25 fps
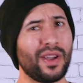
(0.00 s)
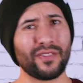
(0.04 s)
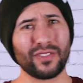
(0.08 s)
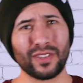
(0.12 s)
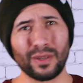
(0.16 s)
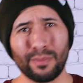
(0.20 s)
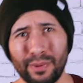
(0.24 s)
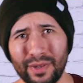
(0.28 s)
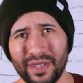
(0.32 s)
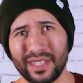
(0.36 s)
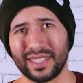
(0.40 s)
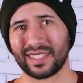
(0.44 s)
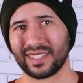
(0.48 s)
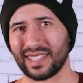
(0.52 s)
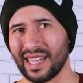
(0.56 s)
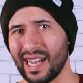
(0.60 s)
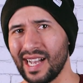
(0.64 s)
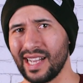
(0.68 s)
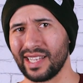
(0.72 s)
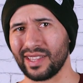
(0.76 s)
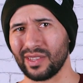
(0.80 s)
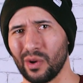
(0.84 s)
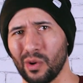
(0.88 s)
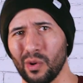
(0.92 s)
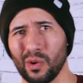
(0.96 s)
have to put
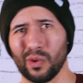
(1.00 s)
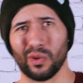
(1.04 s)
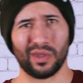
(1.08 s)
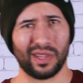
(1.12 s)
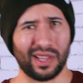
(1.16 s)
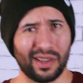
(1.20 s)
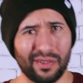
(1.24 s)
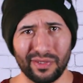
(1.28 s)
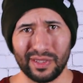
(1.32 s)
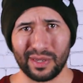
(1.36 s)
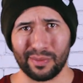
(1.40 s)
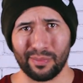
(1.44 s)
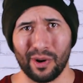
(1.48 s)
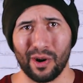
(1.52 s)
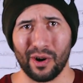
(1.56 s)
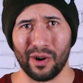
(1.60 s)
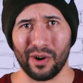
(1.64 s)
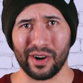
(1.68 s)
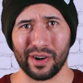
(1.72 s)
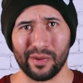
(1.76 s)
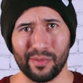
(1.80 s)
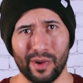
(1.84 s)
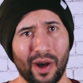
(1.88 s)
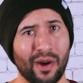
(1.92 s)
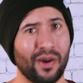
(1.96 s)
aside the whole lovely
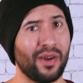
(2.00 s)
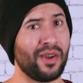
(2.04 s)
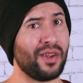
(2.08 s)
part about